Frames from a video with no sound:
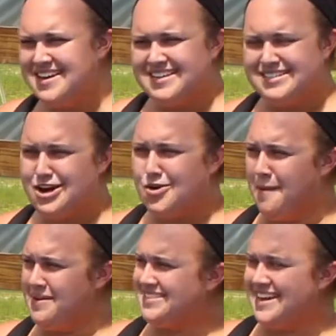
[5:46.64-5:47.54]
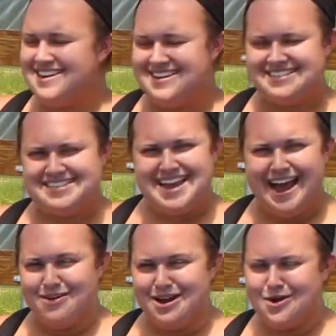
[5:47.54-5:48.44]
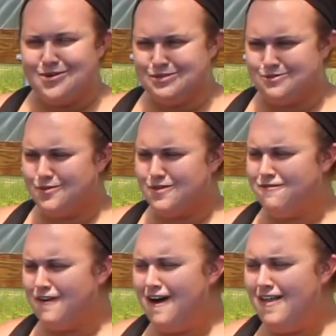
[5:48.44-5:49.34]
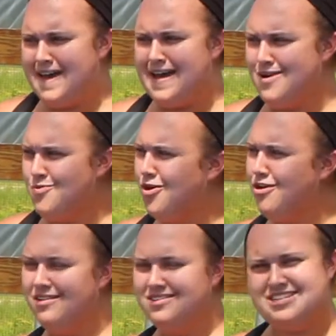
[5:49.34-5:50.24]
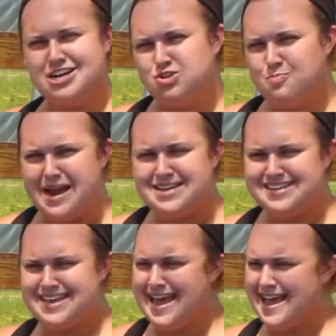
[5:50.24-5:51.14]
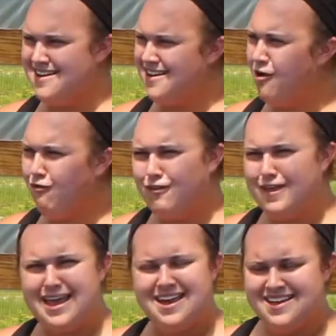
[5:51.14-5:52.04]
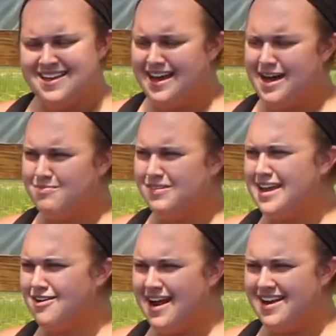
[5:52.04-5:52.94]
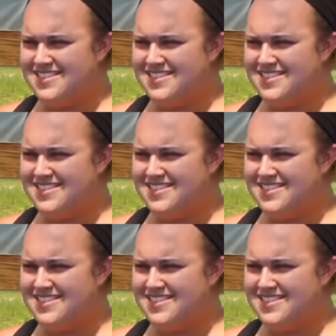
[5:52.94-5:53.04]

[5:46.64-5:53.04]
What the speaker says: So I'm excited to see how it goes throughout the fall, and we'll touch base again, hopefully later on in the